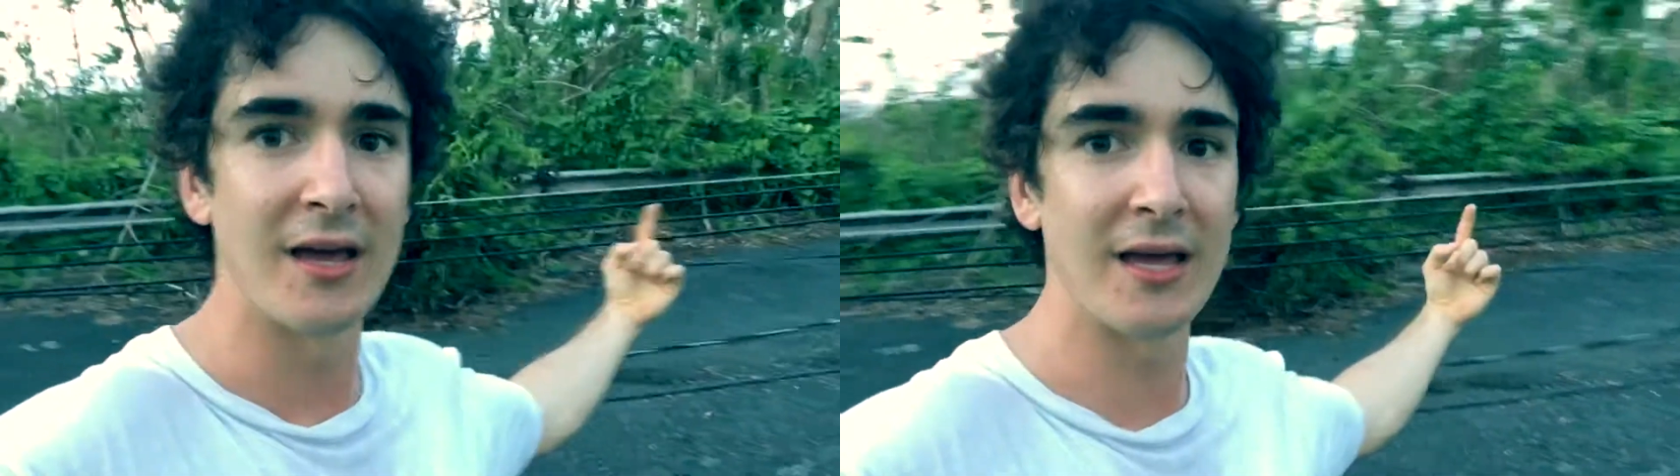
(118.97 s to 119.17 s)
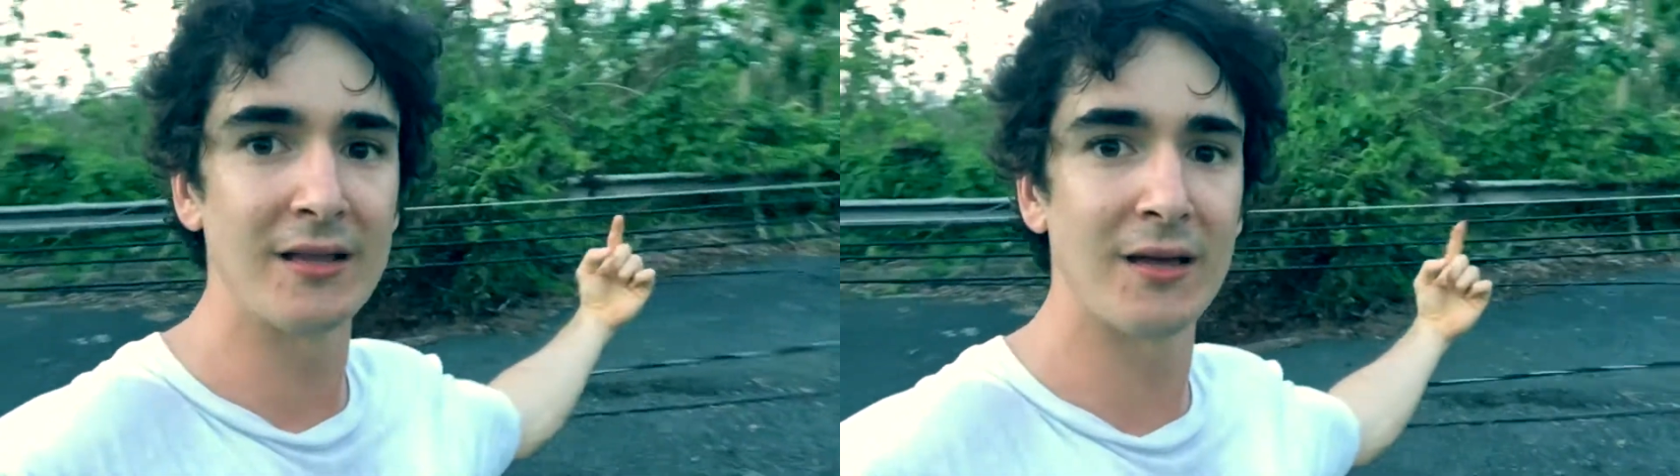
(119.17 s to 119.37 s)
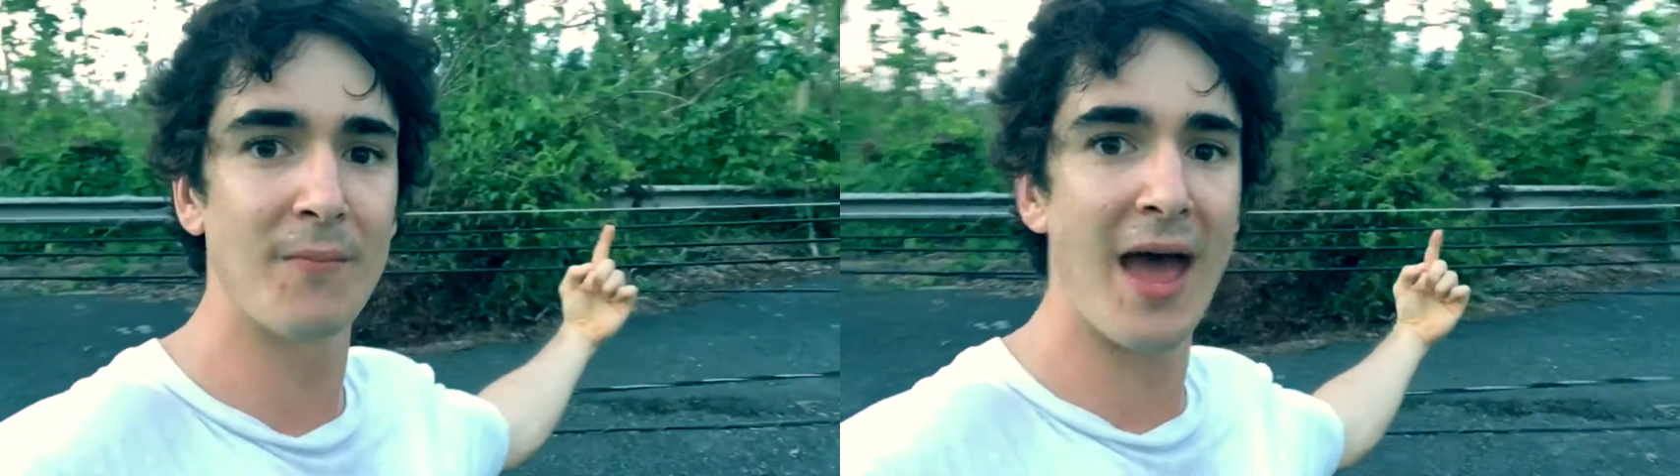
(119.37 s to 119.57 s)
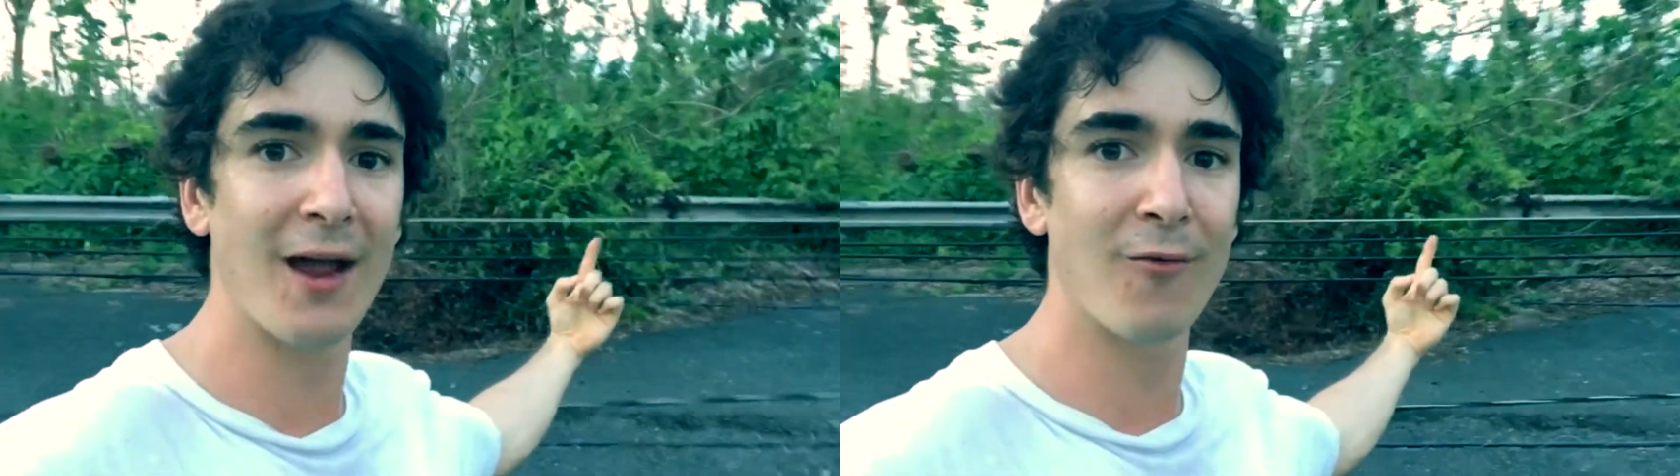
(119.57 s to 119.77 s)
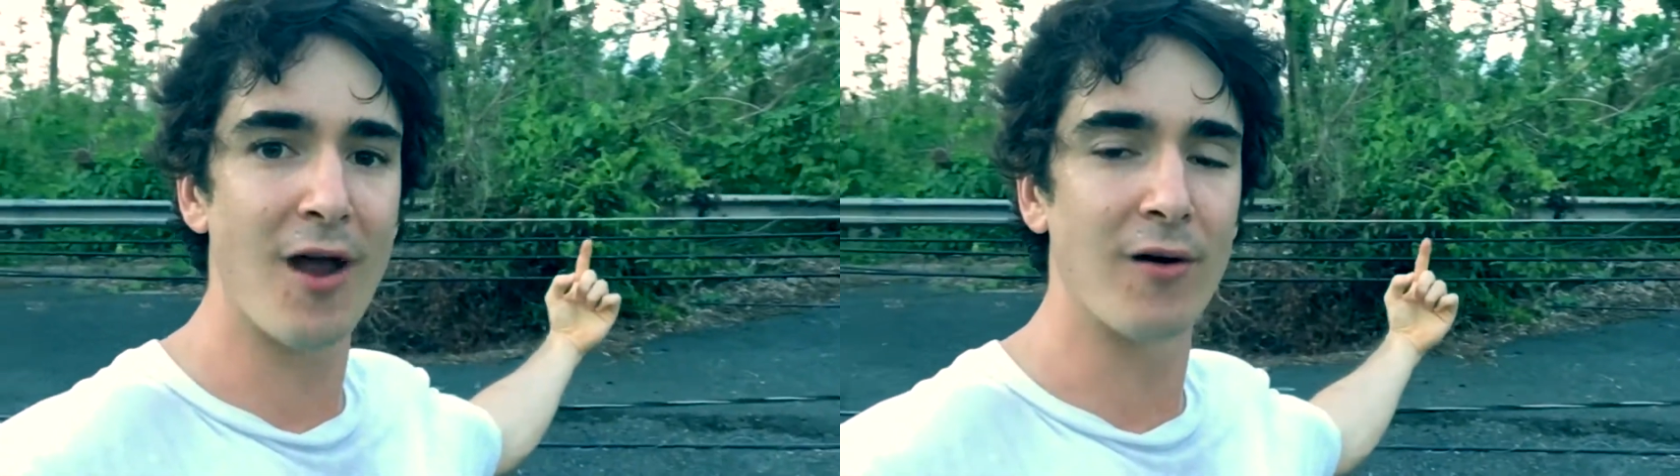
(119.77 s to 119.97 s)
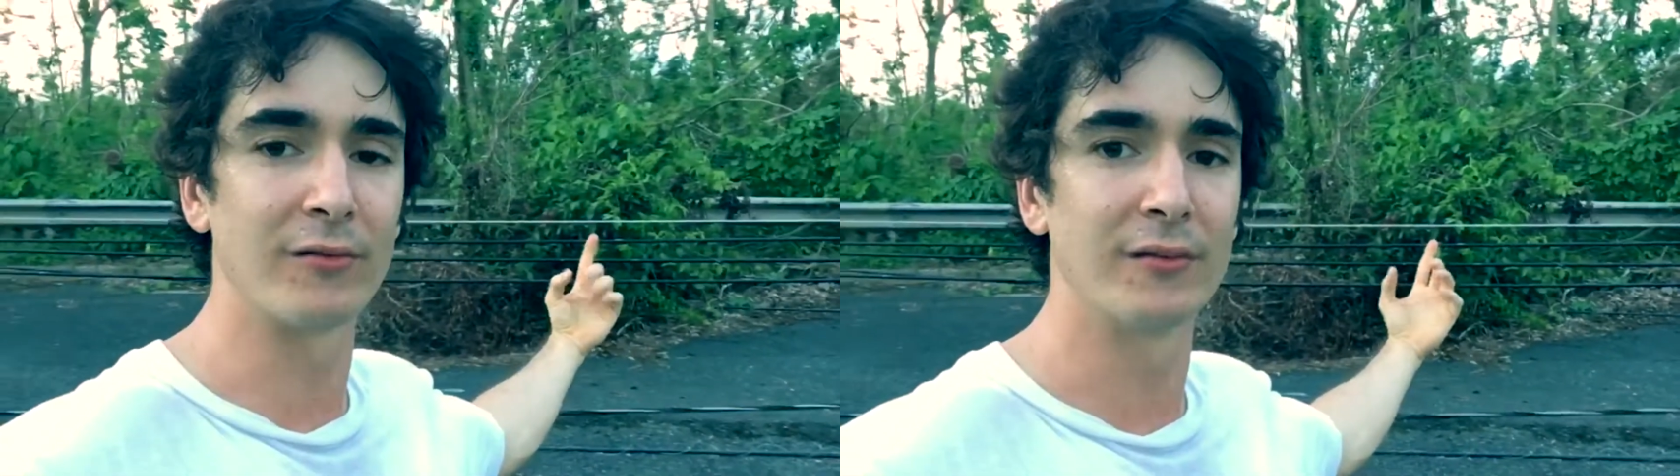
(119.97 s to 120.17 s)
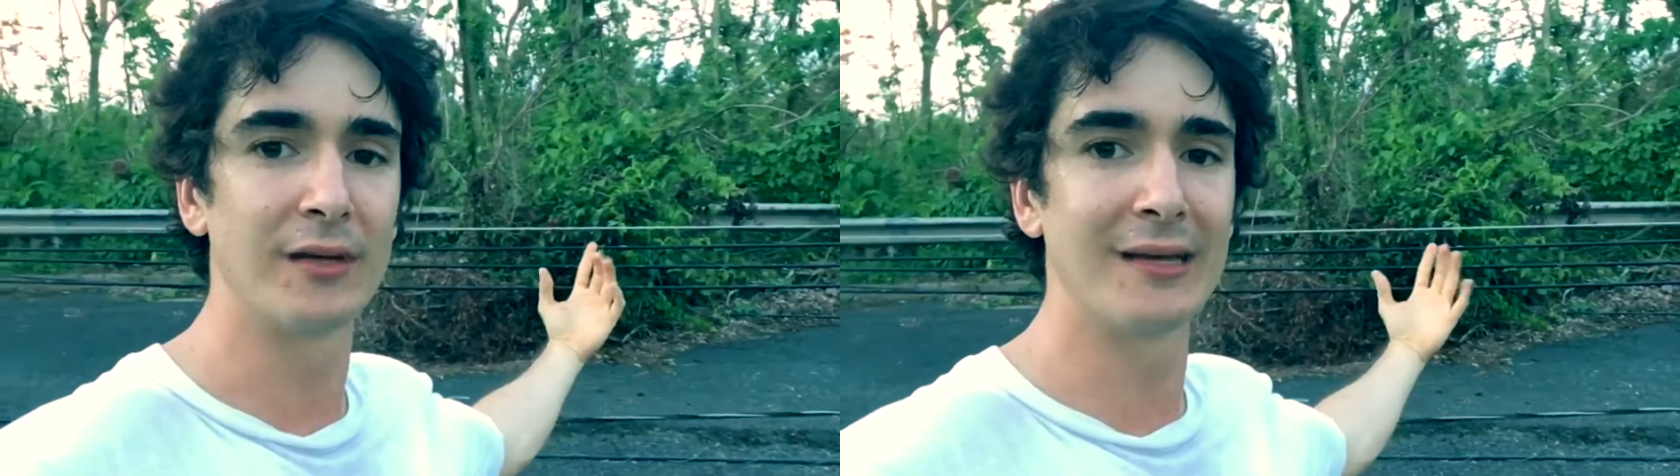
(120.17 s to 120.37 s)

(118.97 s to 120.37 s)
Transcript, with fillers: in the background.